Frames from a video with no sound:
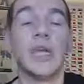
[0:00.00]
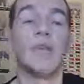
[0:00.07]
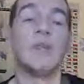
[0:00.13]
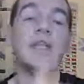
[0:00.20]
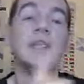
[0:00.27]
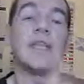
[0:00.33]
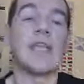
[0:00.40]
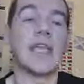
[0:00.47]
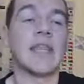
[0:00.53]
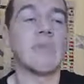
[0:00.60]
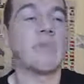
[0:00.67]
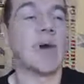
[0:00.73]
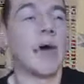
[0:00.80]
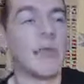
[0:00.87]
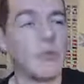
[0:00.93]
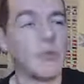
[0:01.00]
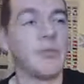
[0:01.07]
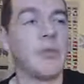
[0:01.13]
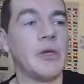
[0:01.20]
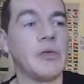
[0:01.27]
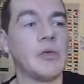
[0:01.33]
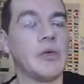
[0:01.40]
you need to get the
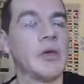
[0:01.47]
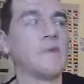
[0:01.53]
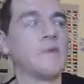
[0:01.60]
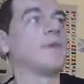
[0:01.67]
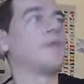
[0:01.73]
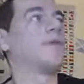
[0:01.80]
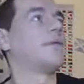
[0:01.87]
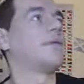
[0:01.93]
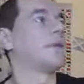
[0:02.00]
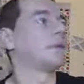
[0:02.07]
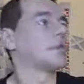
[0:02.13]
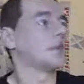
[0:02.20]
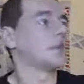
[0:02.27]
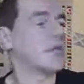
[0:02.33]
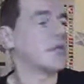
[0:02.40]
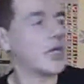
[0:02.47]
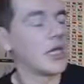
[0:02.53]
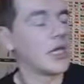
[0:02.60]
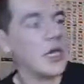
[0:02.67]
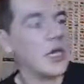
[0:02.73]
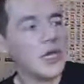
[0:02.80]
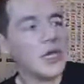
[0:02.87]
Batmobile, oh for fuck's
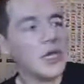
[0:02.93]
sake.